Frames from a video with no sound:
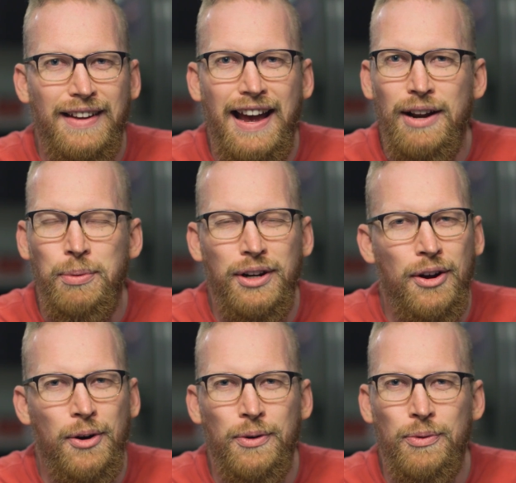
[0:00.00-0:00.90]
Had we
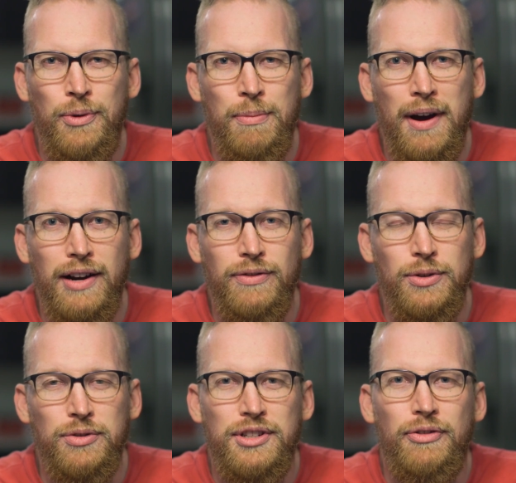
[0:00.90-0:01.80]
known, we might have
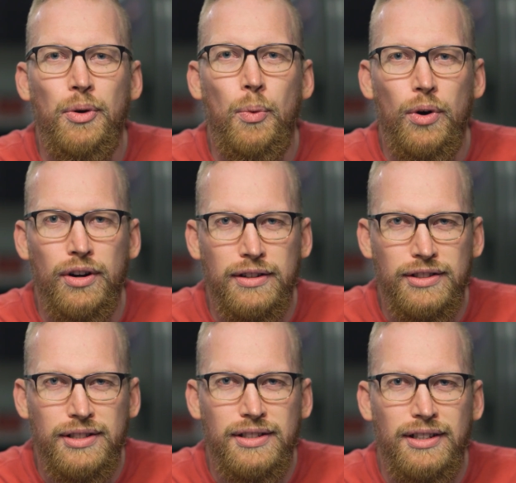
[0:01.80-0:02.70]
used different
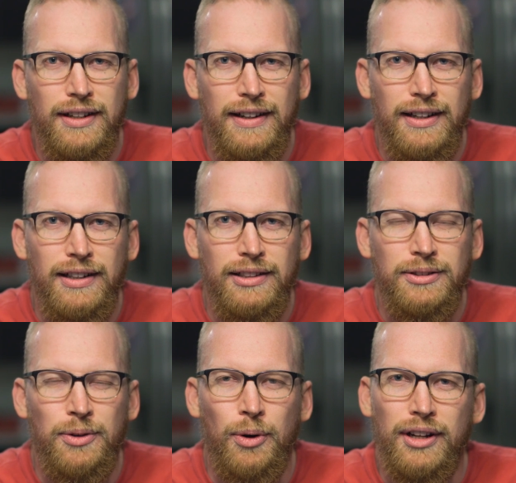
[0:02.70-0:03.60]
words
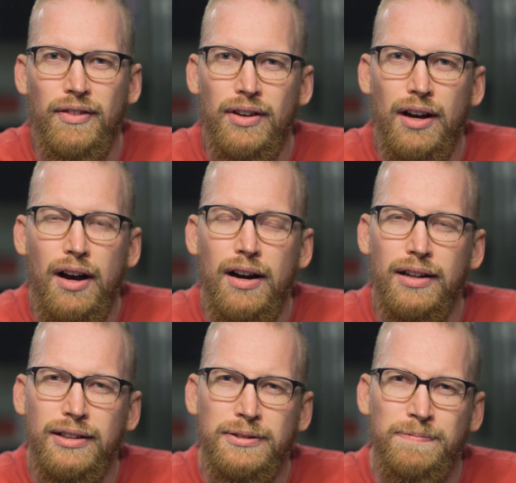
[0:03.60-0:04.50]
or given a
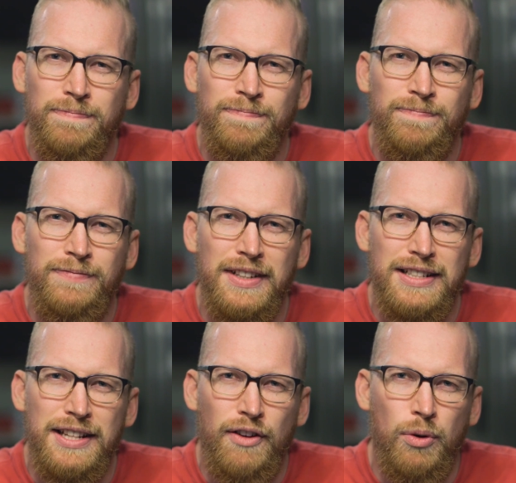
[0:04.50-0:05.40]
hug
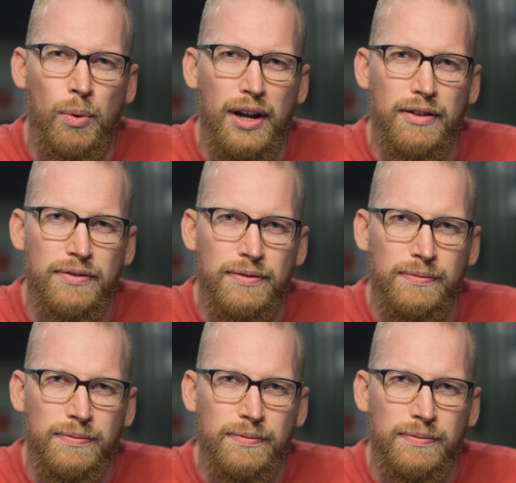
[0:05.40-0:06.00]
instead of a wave.